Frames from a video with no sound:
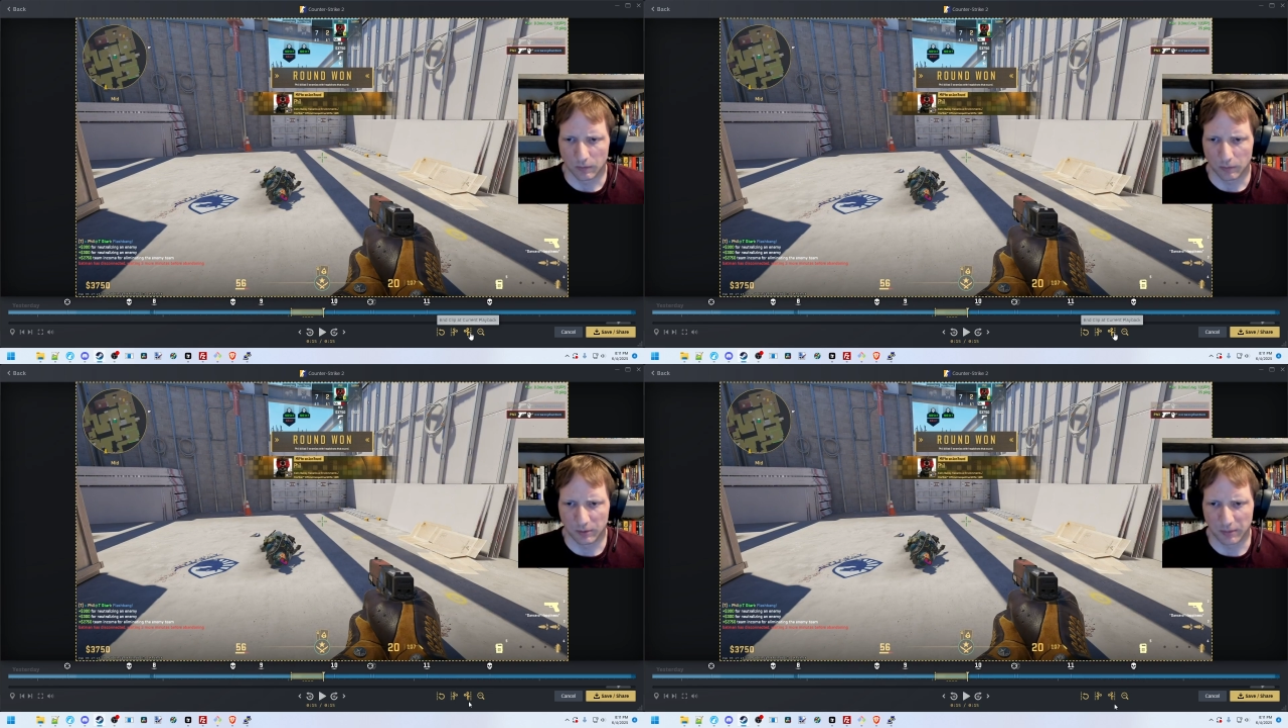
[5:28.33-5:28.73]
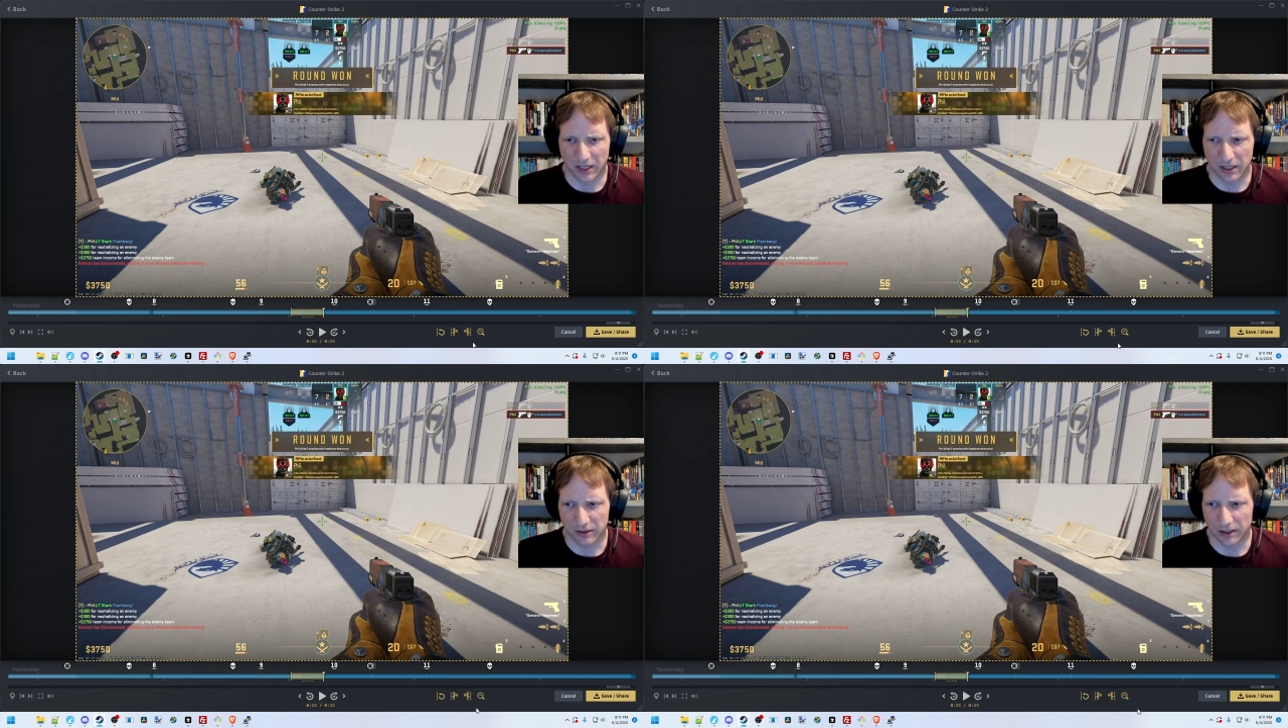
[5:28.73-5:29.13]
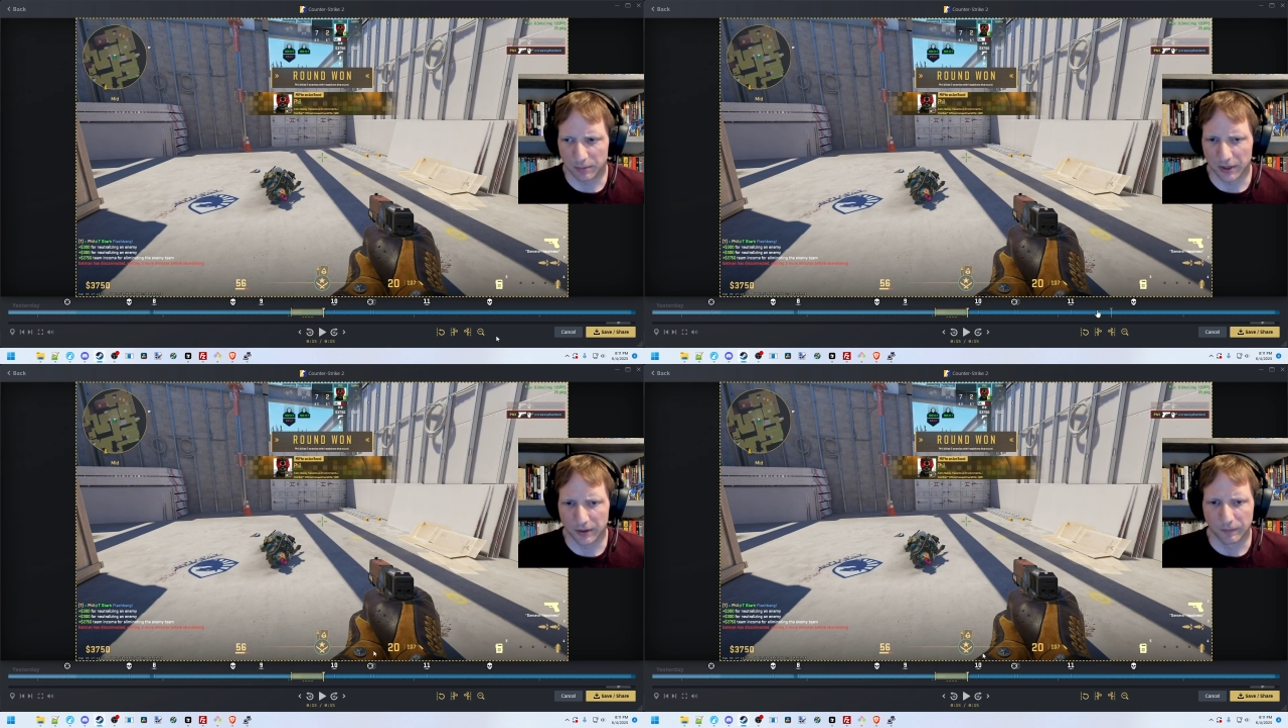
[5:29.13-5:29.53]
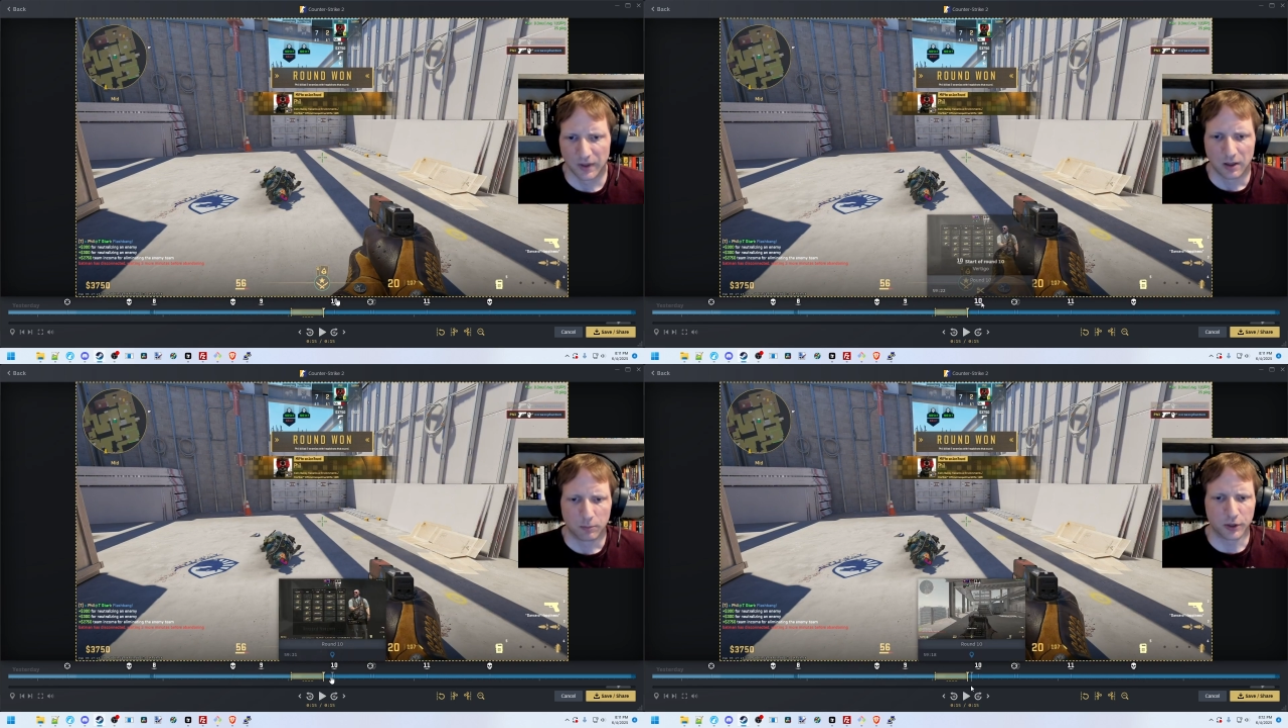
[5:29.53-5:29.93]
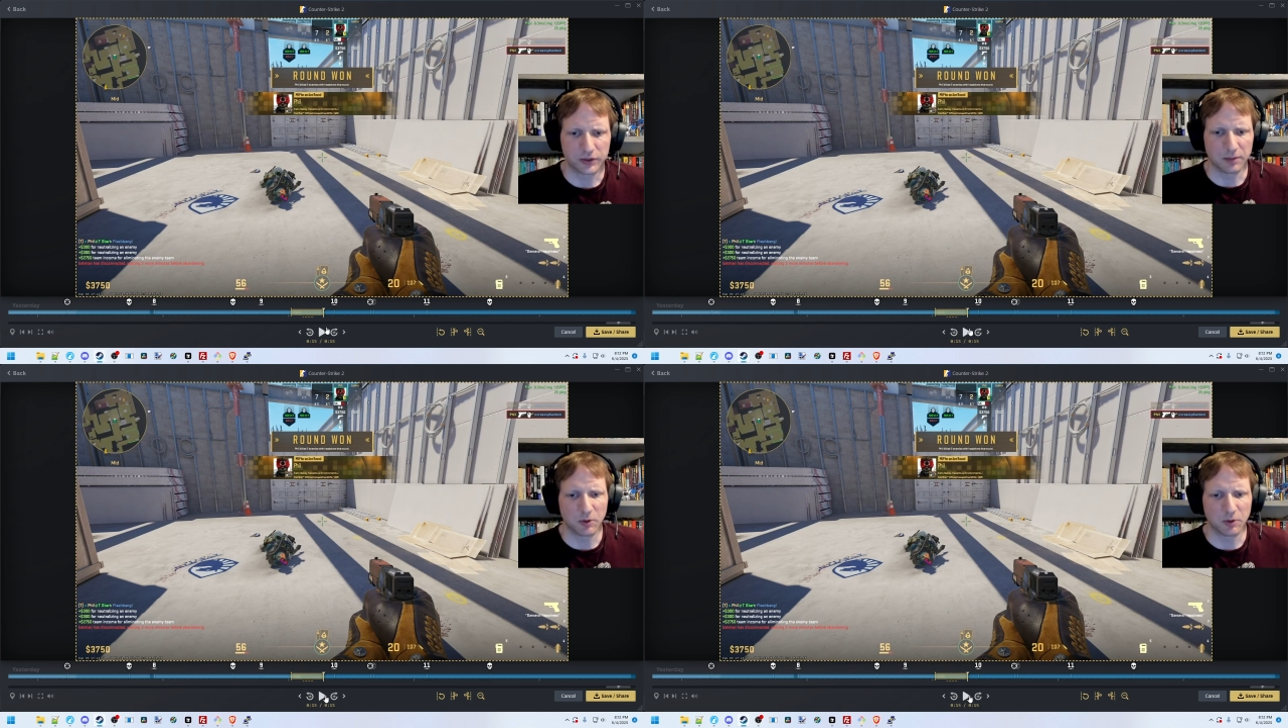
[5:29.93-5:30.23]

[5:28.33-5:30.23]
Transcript: Put my end clip here. Pro tip,